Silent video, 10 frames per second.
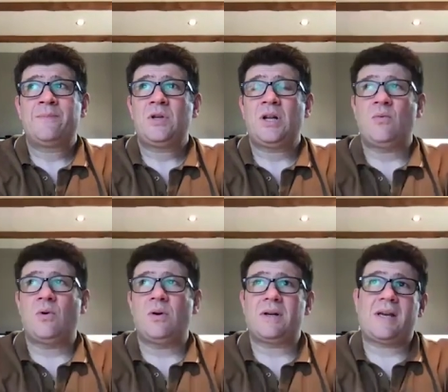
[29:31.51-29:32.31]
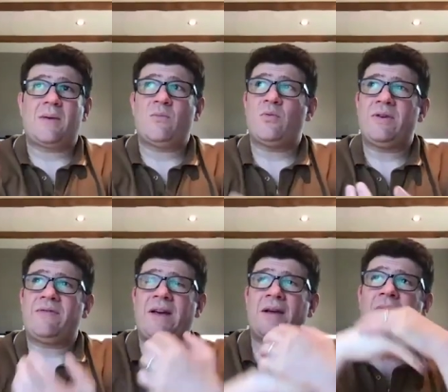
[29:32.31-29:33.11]
you know what again what we
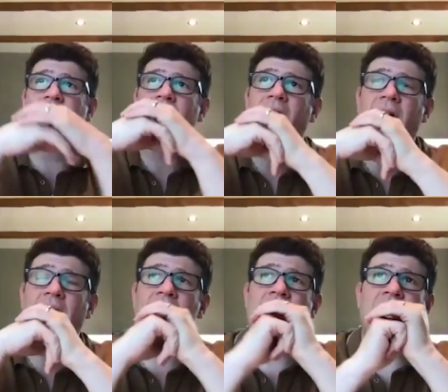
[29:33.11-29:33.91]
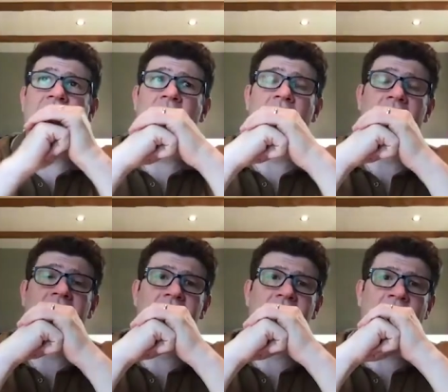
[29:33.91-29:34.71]
found certainly at Ranieri
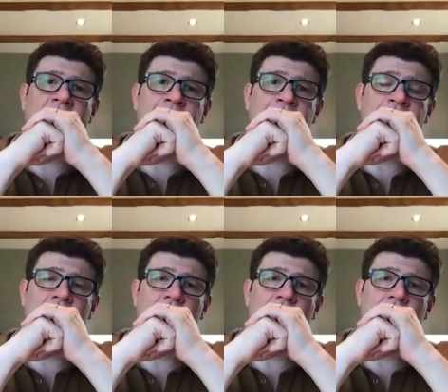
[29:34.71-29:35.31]
is um,